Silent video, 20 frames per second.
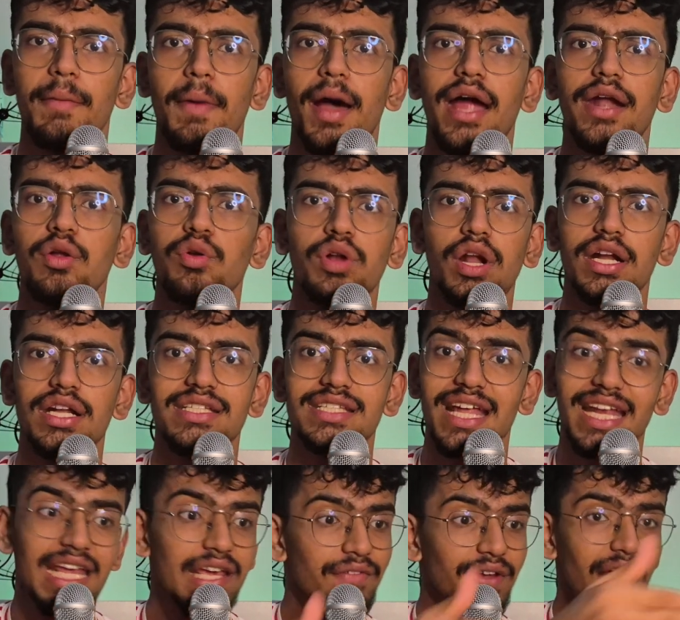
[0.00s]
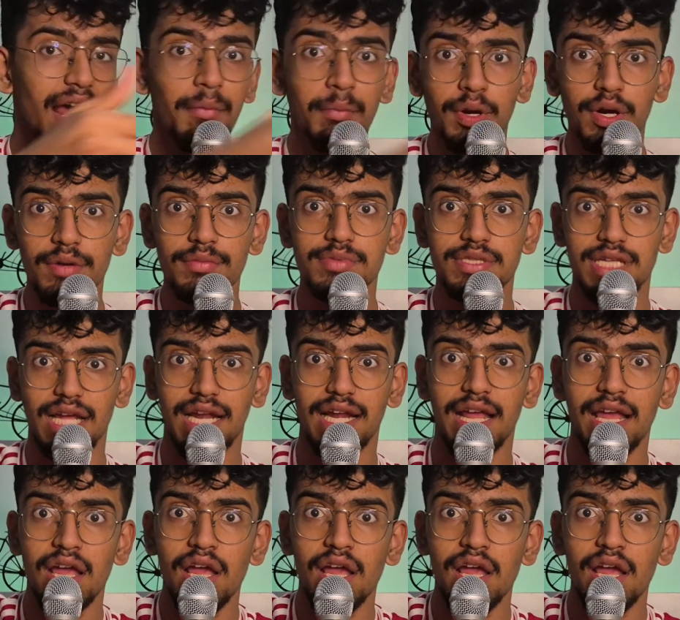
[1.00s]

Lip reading: I don't understand. Even Amorim said